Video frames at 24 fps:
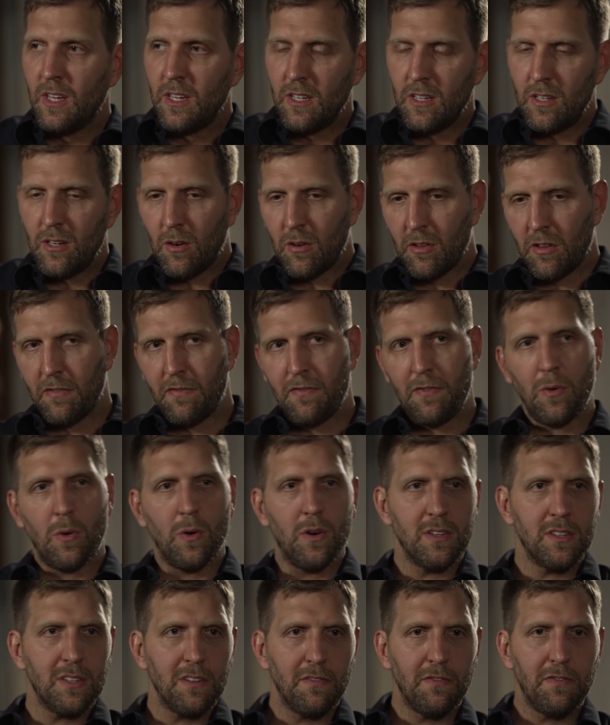you know, the
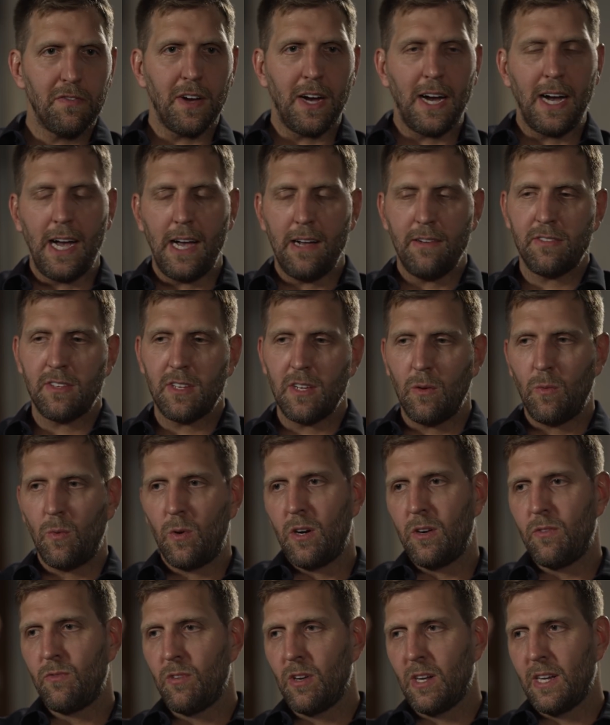4s and 5s, they
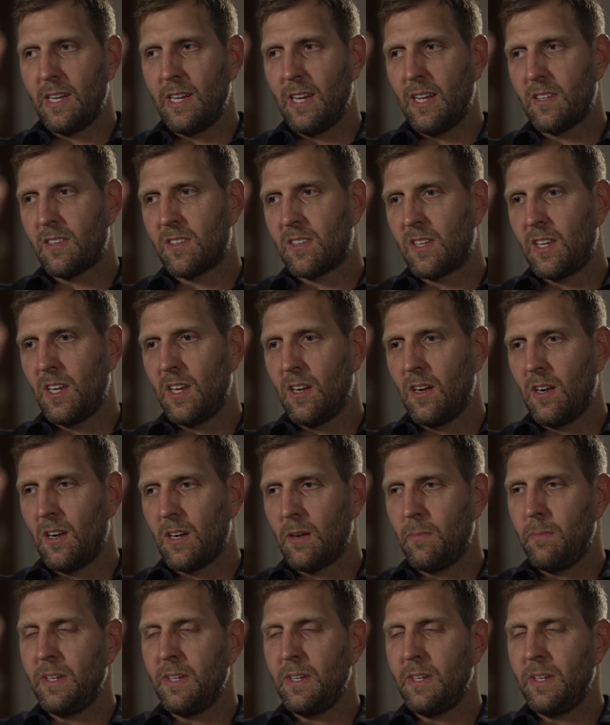weren't really that skilled.